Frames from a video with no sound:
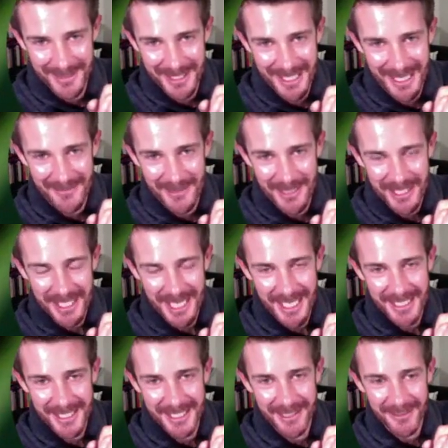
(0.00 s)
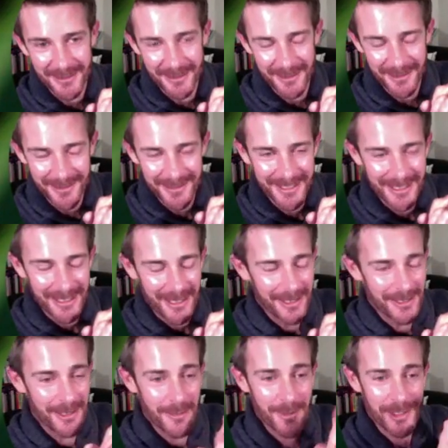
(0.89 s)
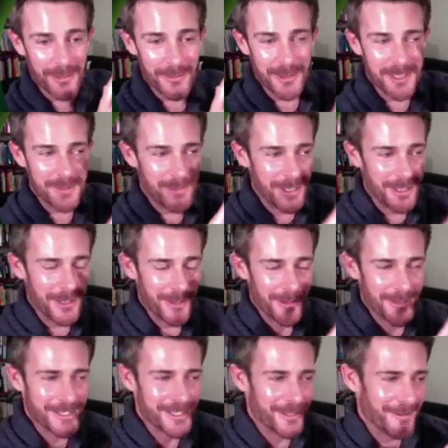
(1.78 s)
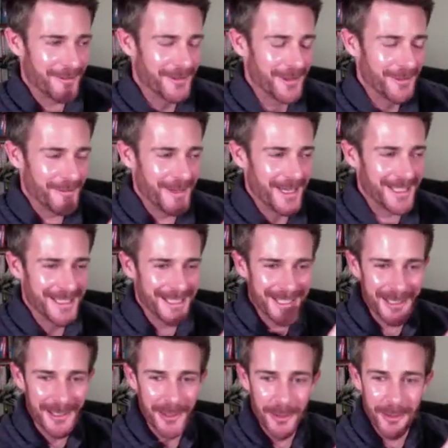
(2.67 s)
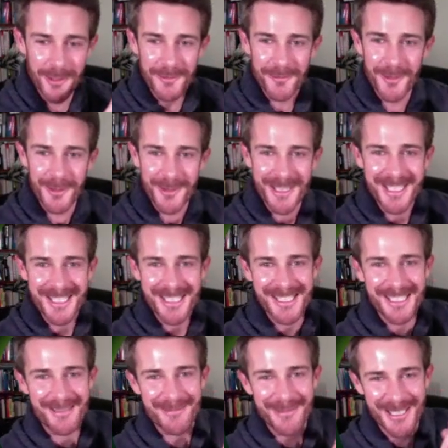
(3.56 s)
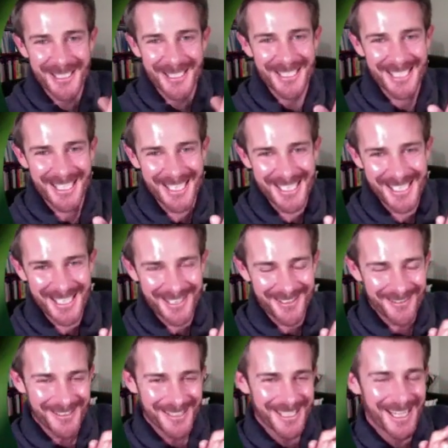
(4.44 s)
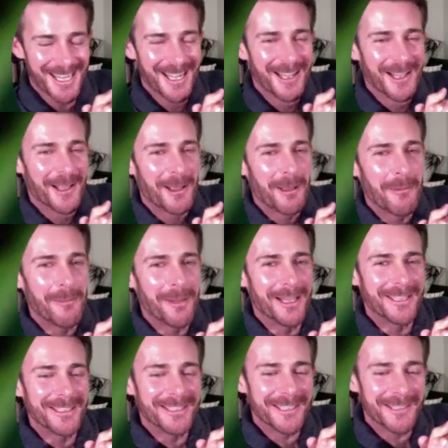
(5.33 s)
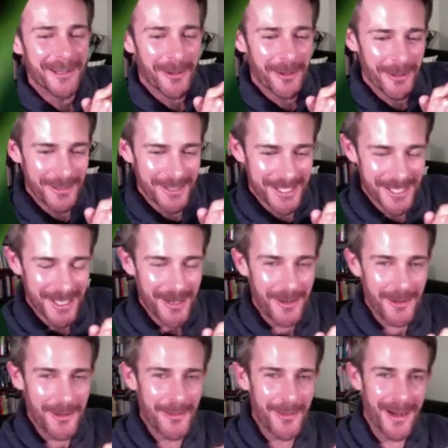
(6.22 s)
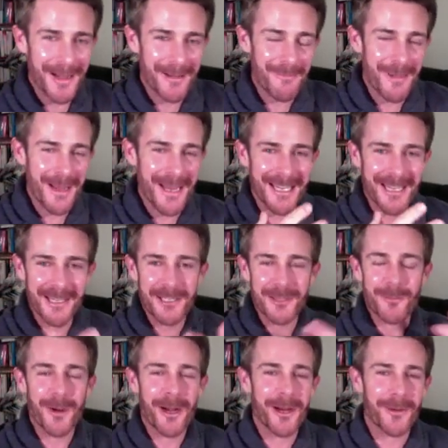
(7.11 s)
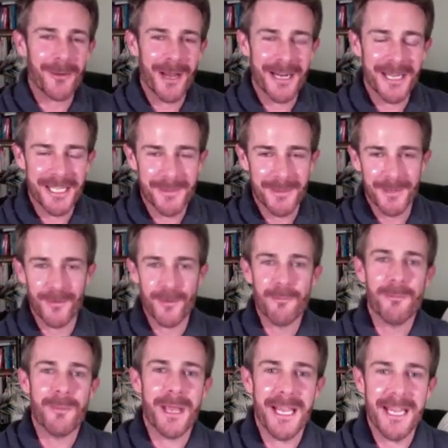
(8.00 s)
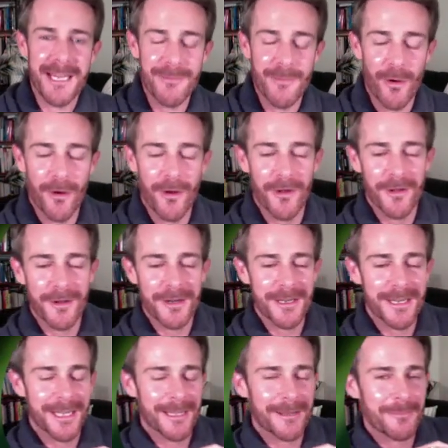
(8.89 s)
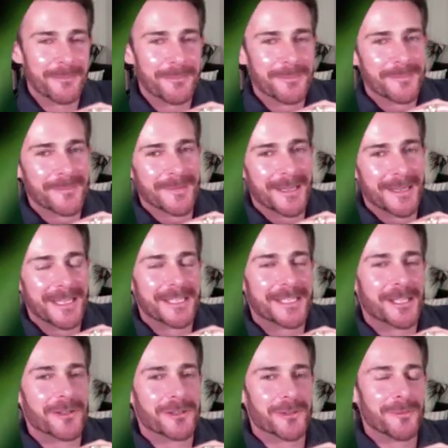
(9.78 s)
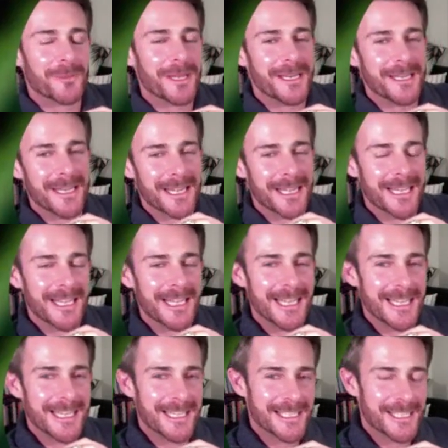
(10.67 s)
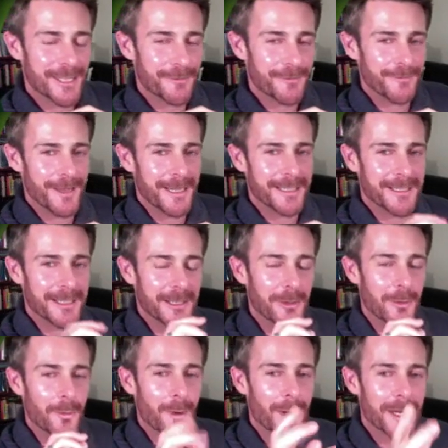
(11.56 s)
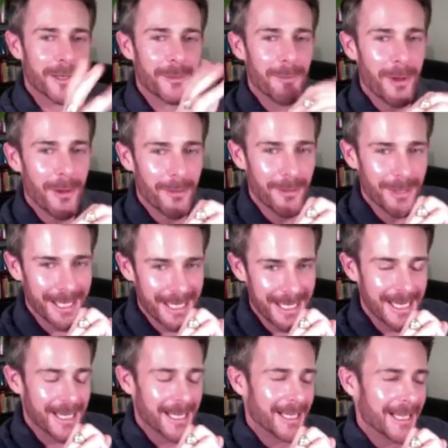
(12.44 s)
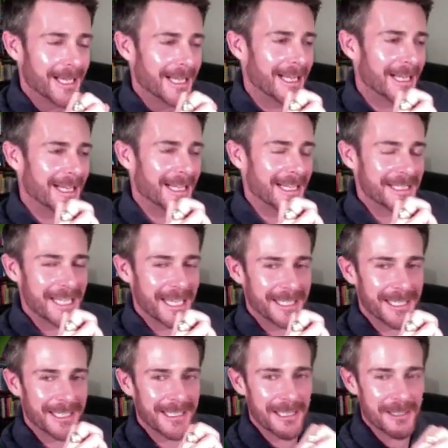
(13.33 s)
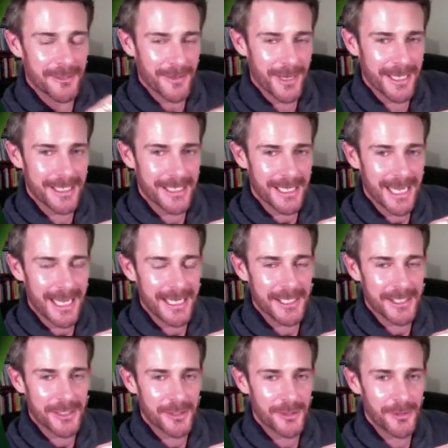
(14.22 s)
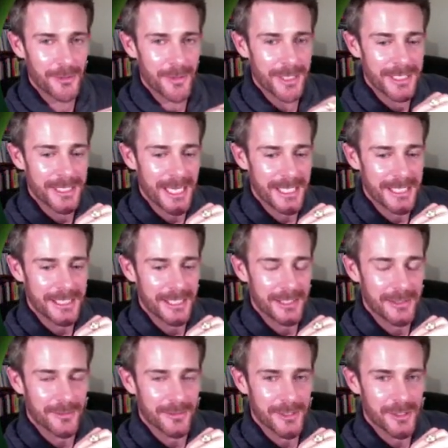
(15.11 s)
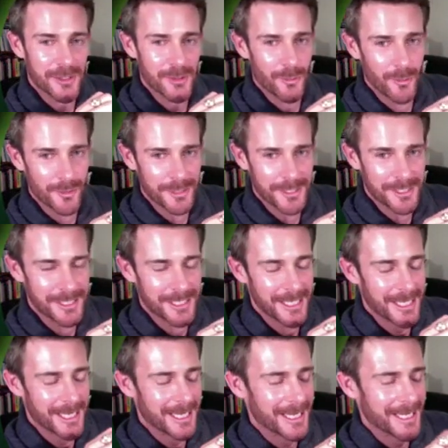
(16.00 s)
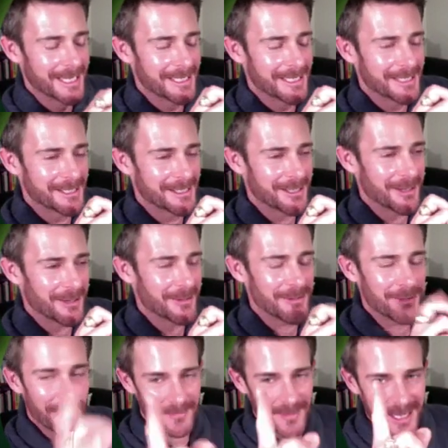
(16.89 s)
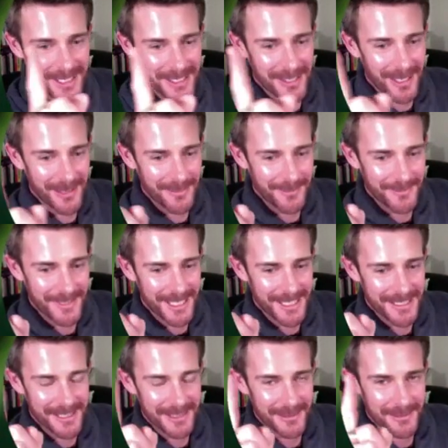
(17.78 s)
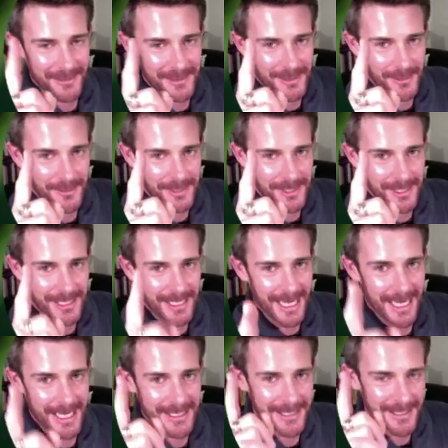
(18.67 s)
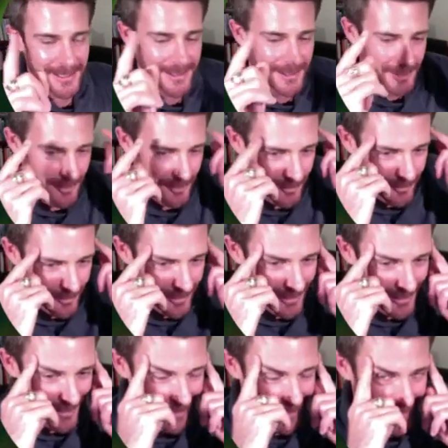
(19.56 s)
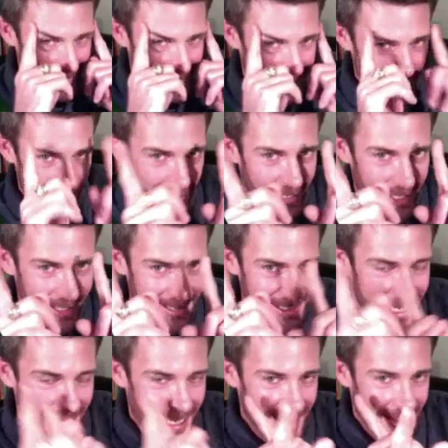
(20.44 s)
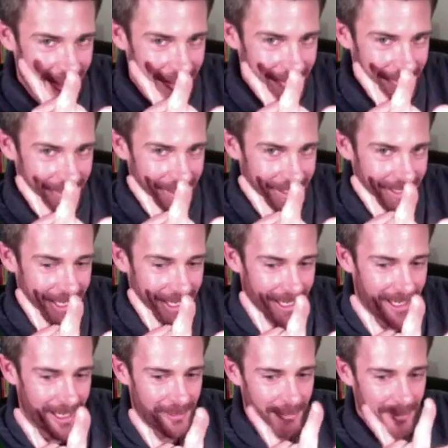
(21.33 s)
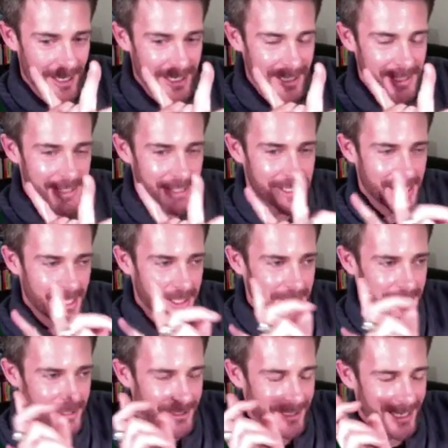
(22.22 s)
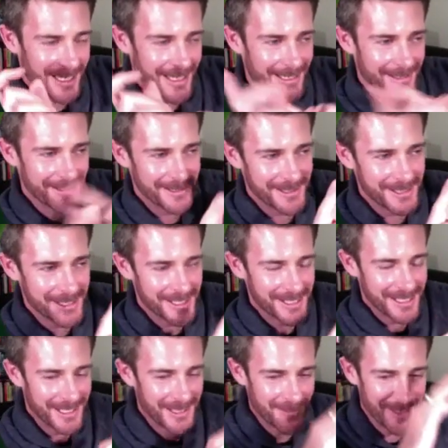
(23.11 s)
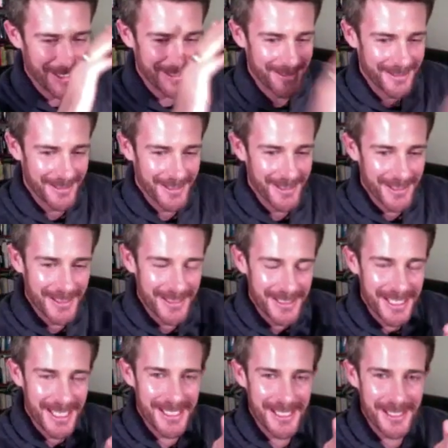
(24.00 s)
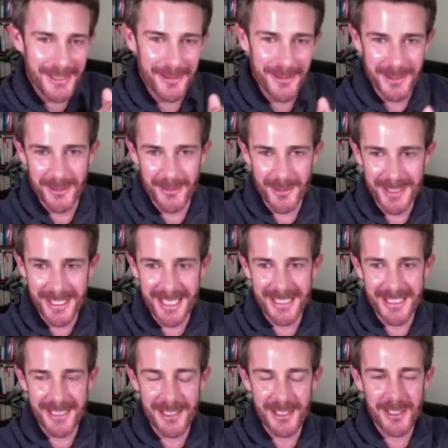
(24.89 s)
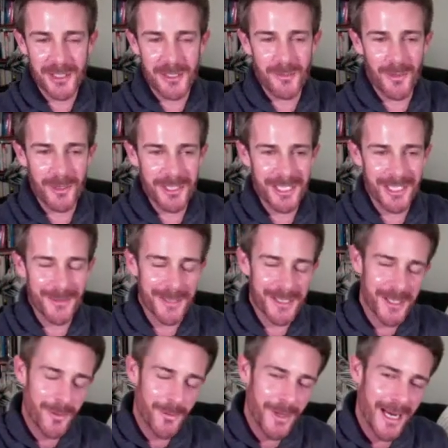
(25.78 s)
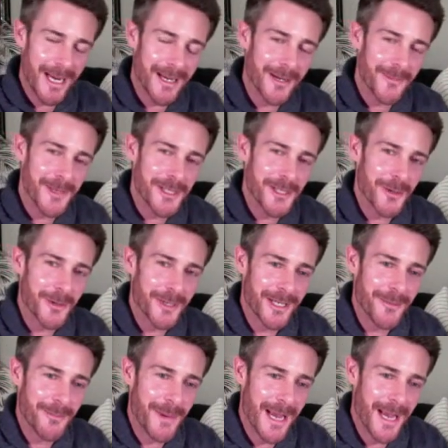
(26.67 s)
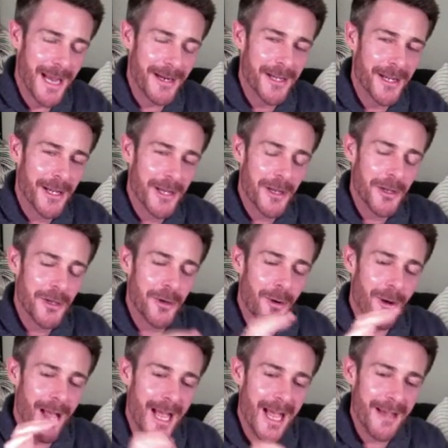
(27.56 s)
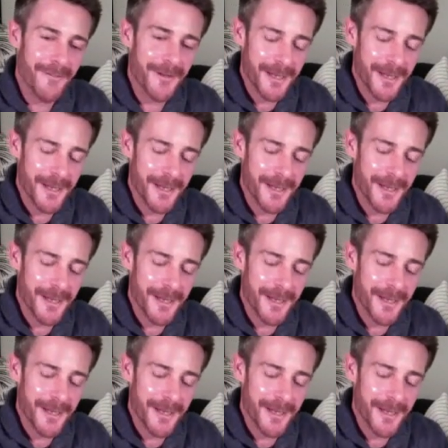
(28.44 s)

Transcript: same as testicle. I don't know whether it's because of the fact that it looked very similar to testicles, but also uh, making its way around as a bit of a meme on um, in social media is the fact that guacamole uh, technically translates to testicle sauce. So, not that type of testicle sauce. Get your mind out of the R rated section and just think about testicle sauce as in squashing them. So, we are going to be talking about your